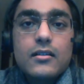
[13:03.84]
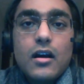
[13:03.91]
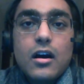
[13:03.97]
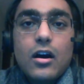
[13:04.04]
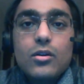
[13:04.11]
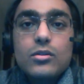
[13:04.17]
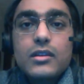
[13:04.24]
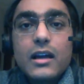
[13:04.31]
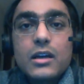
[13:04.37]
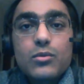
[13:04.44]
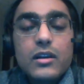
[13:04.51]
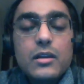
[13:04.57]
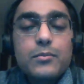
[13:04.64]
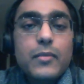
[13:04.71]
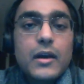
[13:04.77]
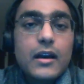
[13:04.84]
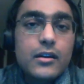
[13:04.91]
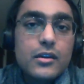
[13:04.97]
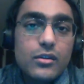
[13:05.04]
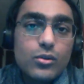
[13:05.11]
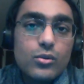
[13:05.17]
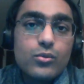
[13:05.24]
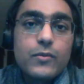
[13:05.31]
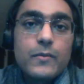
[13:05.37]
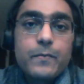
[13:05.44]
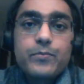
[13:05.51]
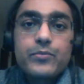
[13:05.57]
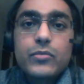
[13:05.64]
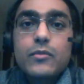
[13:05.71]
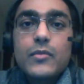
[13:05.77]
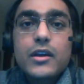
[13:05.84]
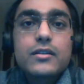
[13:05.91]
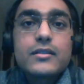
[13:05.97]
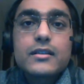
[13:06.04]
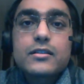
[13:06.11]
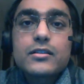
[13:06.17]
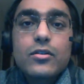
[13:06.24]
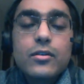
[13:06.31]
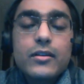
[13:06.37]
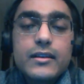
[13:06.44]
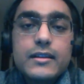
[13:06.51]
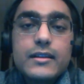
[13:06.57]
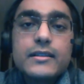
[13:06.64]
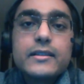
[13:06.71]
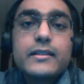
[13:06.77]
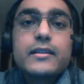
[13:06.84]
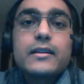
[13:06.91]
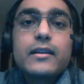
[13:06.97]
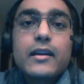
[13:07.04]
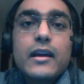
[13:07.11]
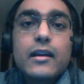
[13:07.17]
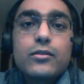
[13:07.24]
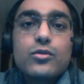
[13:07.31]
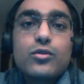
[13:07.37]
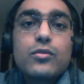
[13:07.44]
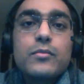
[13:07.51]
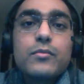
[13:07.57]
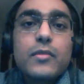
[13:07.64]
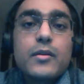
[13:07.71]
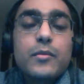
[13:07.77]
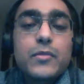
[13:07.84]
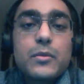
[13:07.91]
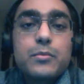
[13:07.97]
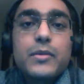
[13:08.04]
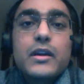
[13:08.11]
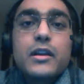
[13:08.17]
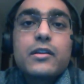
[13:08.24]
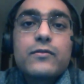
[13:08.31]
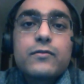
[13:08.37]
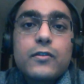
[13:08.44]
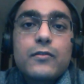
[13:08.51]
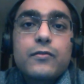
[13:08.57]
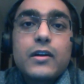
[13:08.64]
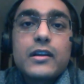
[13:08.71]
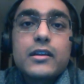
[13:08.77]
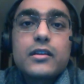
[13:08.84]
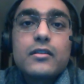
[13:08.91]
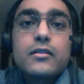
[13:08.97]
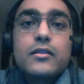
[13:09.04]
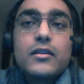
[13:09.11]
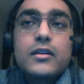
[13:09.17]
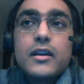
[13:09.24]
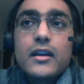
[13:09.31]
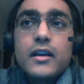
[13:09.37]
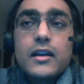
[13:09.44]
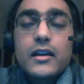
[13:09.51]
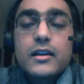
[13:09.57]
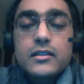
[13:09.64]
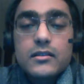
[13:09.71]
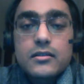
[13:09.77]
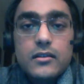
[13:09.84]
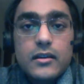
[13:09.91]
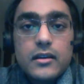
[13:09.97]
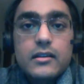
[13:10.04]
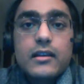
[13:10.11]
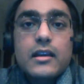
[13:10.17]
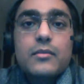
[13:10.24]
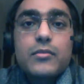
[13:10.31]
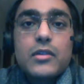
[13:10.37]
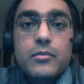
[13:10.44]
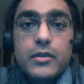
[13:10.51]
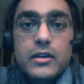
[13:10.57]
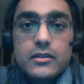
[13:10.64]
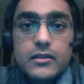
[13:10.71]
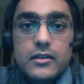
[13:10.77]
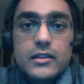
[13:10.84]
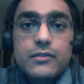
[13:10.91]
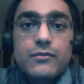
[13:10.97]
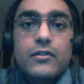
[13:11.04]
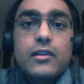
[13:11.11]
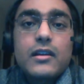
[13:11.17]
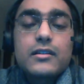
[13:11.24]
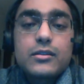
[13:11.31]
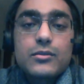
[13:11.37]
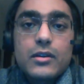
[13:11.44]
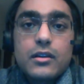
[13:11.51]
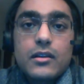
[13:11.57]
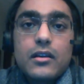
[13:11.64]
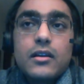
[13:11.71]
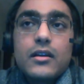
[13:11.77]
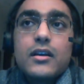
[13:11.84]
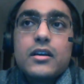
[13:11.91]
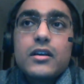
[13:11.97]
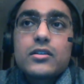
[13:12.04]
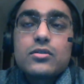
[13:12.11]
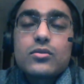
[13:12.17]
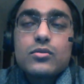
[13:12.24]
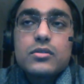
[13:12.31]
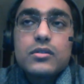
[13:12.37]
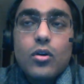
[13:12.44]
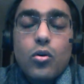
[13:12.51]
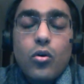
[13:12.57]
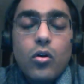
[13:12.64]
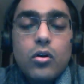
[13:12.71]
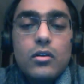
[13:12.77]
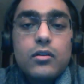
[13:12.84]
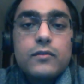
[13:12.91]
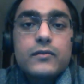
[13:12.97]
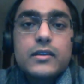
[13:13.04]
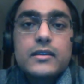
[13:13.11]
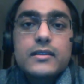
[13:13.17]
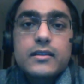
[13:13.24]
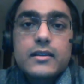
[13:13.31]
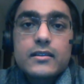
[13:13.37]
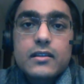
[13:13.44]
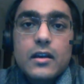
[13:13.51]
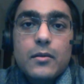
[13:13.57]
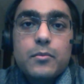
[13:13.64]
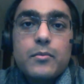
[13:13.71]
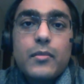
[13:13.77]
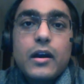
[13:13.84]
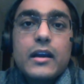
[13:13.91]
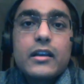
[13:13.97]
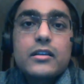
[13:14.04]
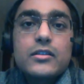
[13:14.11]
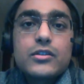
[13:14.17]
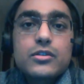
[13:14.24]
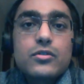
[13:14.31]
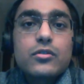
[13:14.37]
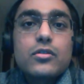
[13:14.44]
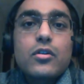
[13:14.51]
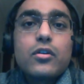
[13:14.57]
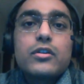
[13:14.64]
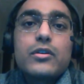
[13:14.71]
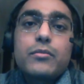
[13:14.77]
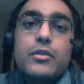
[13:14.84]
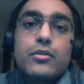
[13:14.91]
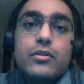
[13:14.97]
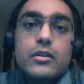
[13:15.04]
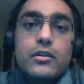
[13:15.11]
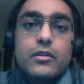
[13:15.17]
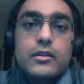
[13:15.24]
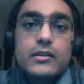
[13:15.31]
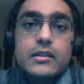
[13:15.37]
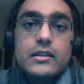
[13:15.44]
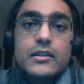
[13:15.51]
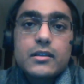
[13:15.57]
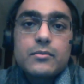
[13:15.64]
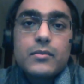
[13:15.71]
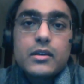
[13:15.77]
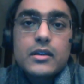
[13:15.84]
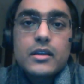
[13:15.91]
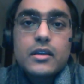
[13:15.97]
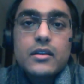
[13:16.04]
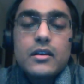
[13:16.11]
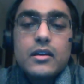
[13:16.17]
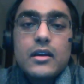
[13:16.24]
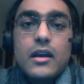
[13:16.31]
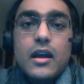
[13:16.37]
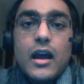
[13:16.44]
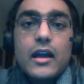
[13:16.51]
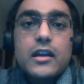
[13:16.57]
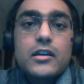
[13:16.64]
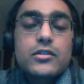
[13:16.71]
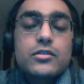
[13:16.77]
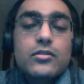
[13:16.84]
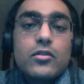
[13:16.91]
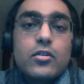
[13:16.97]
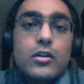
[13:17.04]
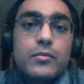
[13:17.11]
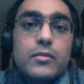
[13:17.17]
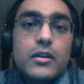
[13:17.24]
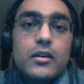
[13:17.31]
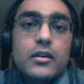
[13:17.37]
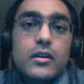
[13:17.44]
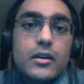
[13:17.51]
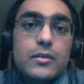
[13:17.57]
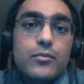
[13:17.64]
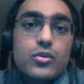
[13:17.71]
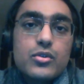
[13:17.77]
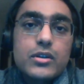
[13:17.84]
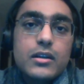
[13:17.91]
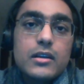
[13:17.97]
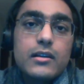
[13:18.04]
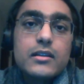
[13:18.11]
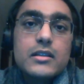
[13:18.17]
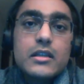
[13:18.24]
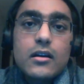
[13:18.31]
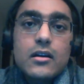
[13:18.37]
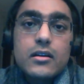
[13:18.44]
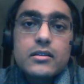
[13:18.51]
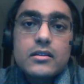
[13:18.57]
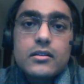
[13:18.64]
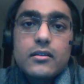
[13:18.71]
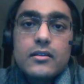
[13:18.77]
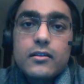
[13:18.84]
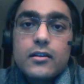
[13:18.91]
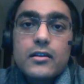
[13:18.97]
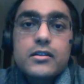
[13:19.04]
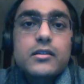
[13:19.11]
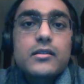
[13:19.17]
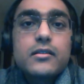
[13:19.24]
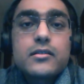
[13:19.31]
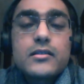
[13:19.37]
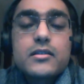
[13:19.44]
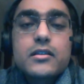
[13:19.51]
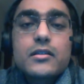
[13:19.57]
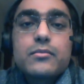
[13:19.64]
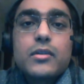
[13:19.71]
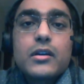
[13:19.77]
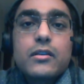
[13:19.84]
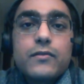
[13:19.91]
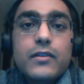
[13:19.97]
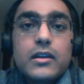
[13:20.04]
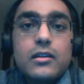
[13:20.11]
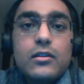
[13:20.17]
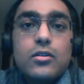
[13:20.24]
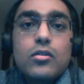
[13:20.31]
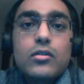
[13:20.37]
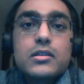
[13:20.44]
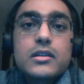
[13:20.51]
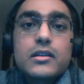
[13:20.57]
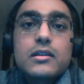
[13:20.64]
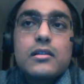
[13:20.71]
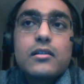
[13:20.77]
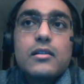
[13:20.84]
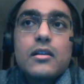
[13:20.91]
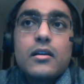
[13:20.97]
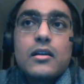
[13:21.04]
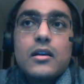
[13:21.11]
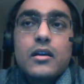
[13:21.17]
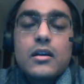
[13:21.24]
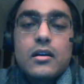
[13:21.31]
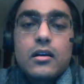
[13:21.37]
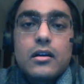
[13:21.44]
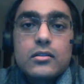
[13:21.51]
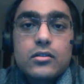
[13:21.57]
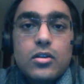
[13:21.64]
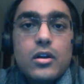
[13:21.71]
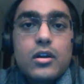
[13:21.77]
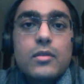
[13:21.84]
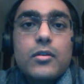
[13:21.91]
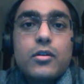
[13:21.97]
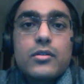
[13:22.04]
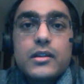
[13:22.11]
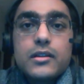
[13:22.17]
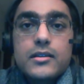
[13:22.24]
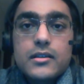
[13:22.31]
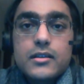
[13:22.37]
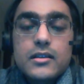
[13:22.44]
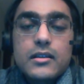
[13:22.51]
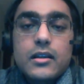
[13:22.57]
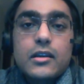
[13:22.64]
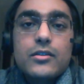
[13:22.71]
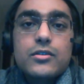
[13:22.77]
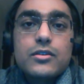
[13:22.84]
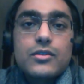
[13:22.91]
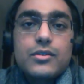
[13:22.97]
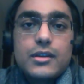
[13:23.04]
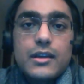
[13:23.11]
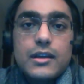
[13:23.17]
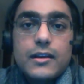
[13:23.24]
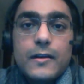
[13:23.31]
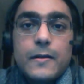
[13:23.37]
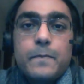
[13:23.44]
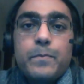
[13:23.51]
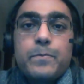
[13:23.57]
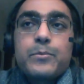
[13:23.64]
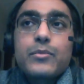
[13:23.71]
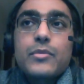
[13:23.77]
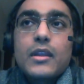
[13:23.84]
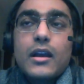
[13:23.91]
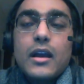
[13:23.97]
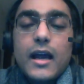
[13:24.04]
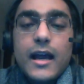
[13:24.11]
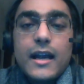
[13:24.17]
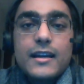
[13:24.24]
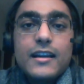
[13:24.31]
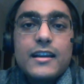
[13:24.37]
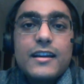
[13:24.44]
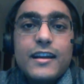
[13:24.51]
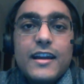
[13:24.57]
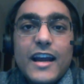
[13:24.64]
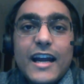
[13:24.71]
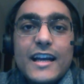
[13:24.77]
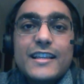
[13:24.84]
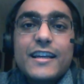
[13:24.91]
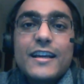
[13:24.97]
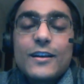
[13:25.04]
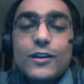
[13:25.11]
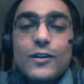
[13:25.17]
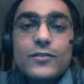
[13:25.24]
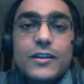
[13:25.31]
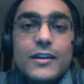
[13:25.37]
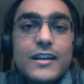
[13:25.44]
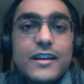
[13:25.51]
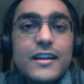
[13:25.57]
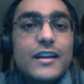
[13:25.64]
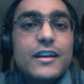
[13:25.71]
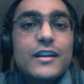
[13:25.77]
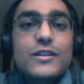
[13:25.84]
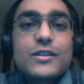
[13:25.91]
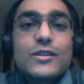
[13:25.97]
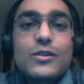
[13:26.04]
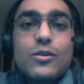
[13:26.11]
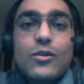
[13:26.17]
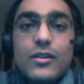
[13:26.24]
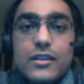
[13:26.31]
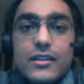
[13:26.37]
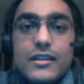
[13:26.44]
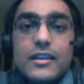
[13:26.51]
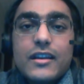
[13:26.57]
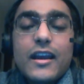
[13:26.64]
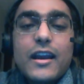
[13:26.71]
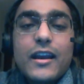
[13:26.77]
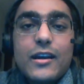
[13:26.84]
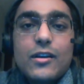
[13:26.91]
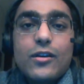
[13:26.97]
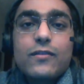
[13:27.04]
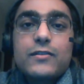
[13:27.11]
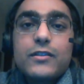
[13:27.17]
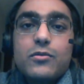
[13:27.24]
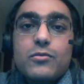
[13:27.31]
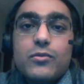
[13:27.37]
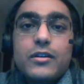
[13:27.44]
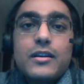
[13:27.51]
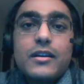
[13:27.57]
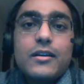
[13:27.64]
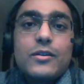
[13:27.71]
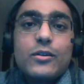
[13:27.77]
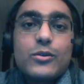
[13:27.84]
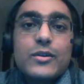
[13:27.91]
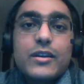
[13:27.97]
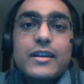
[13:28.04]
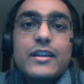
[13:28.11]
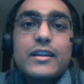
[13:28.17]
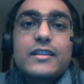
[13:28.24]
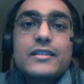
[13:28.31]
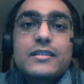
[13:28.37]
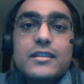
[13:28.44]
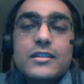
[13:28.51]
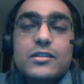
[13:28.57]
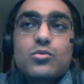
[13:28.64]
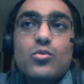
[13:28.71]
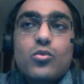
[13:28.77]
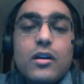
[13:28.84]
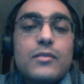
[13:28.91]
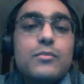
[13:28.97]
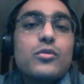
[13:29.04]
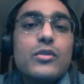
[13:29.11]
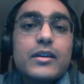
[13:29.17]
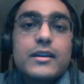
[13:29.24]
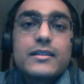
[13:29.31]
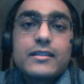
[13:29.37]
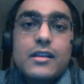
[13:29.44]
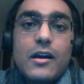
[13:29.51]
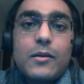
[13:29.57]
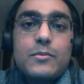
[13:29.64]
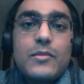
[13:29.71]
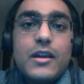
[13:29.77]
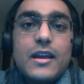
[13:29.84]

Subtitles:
how that will impact you because it's not easy sitting at home preparing for one year. It can be a bit stressful as well. So all of these things combined should contribute in your decision making, and it should not be a emotionally charged rush decision, but a very logical thought about decision that you should take. And at the end of the day, it's not the end of the world. Okay, it's just one more exam,